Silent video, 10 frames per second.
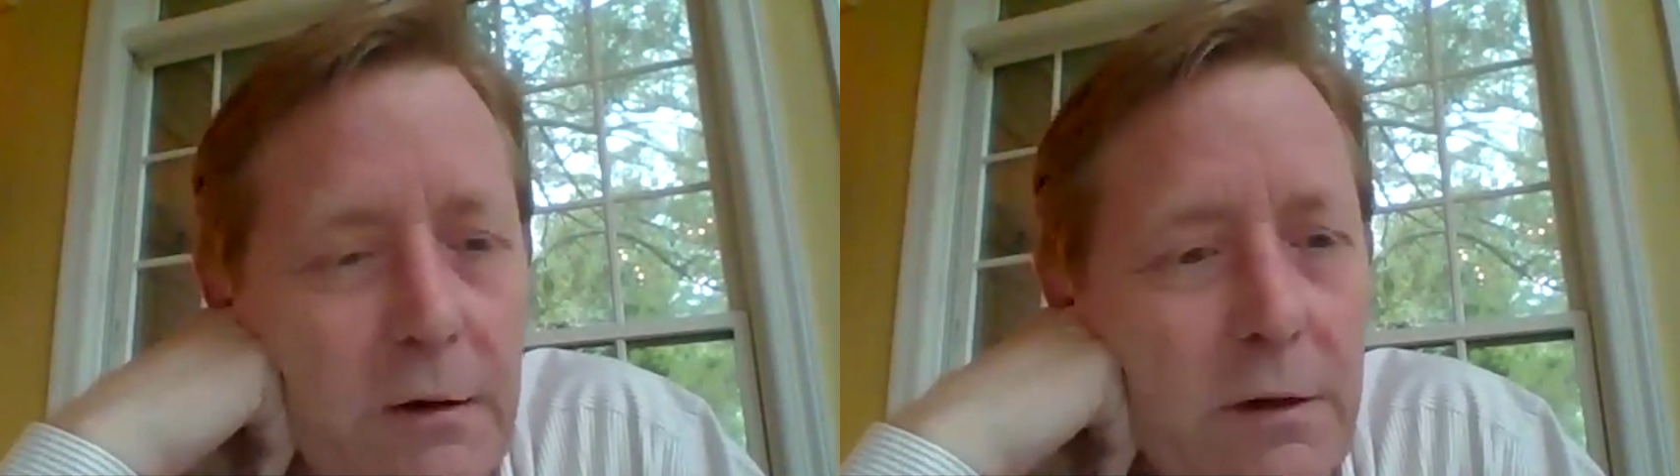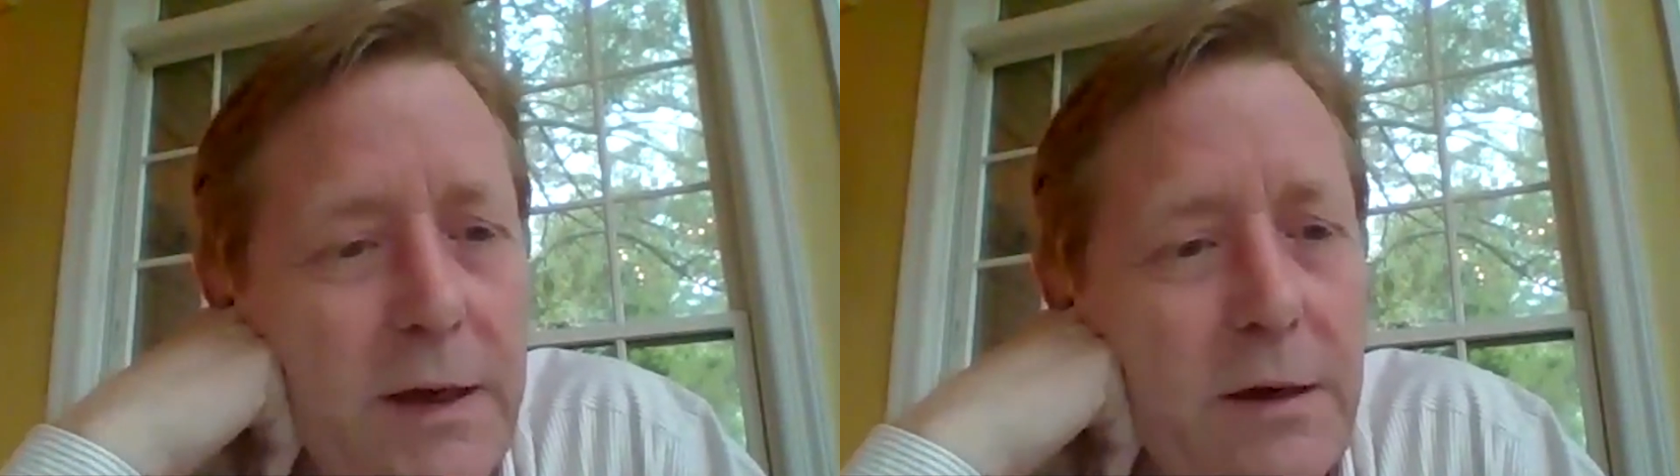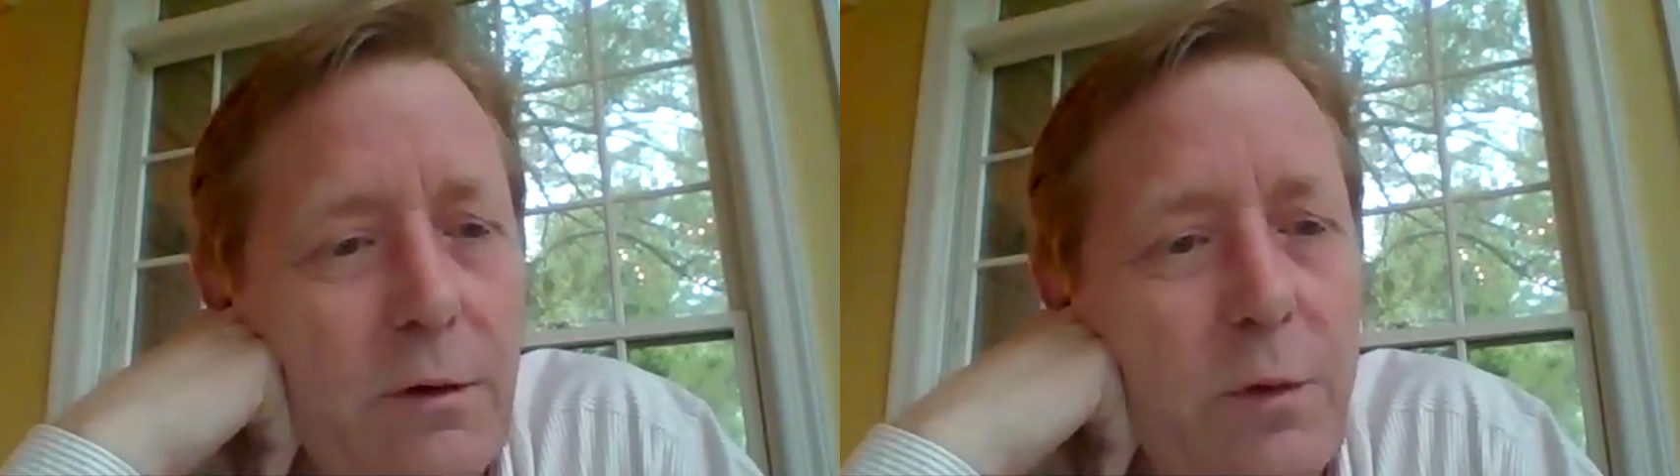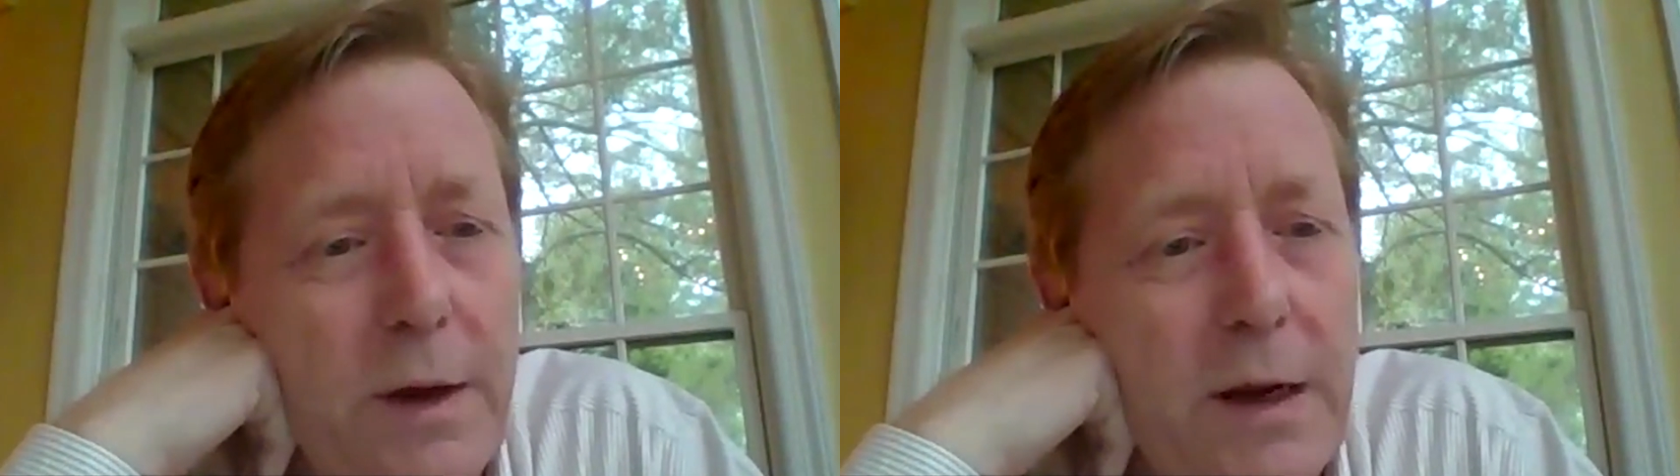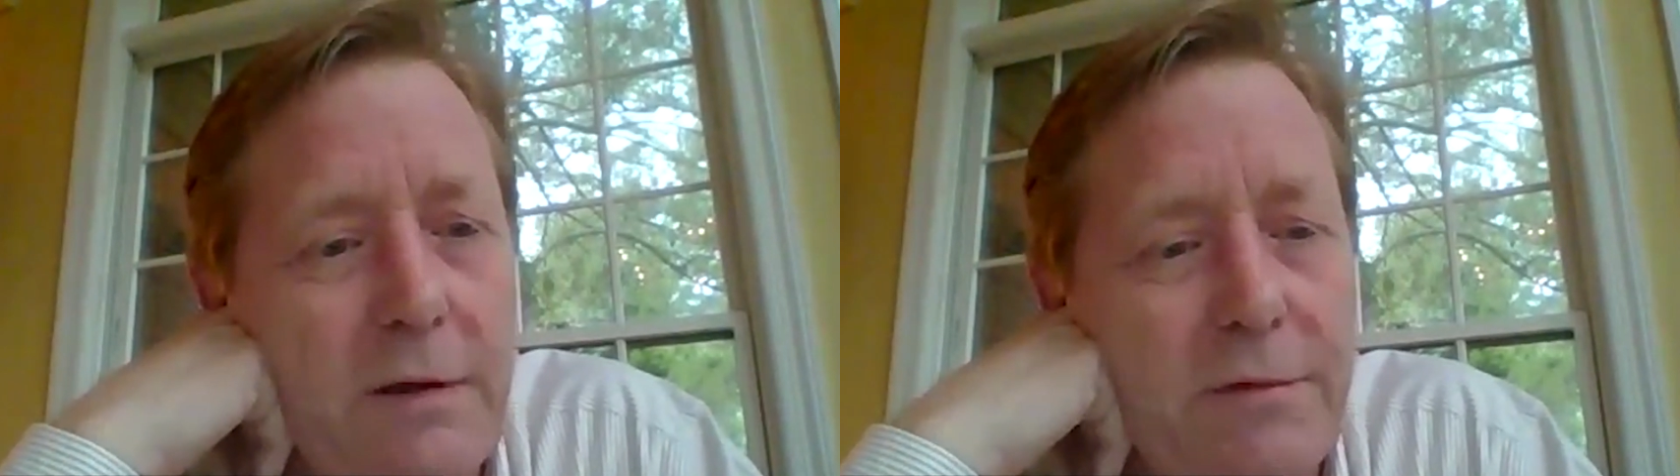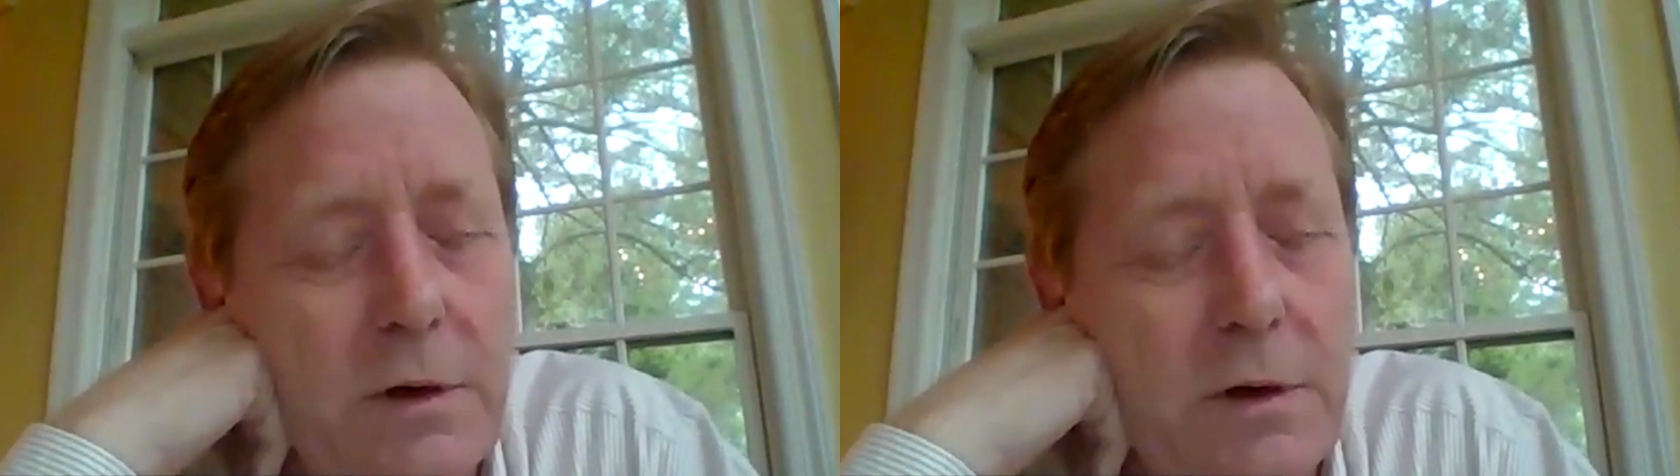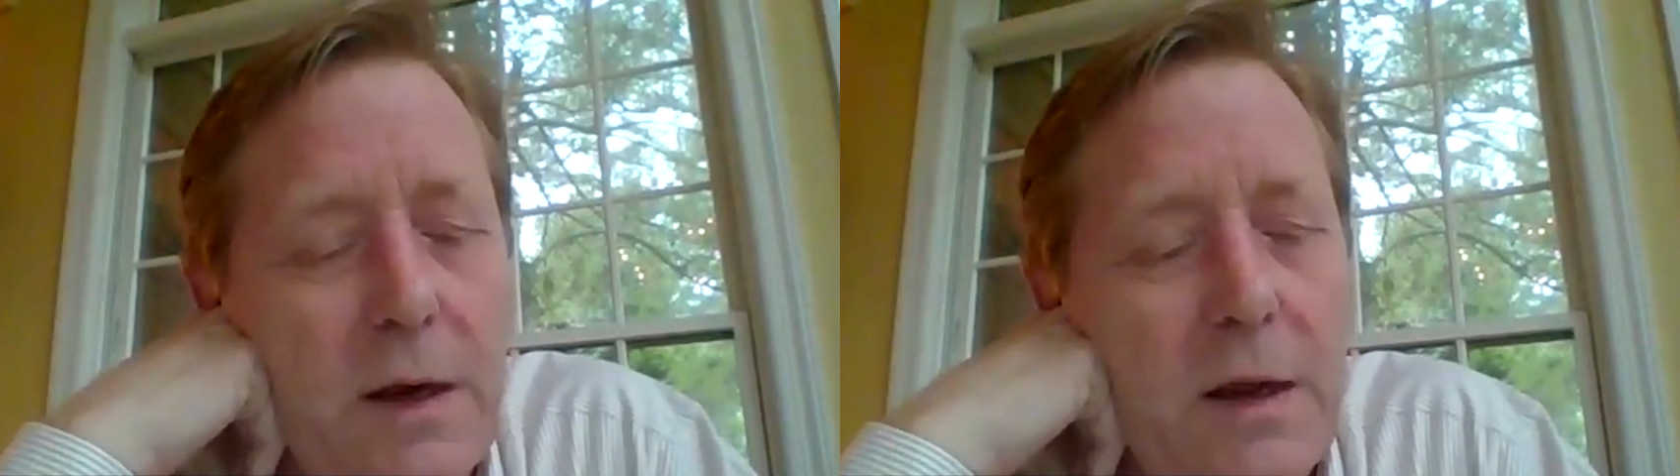illegal, whatever.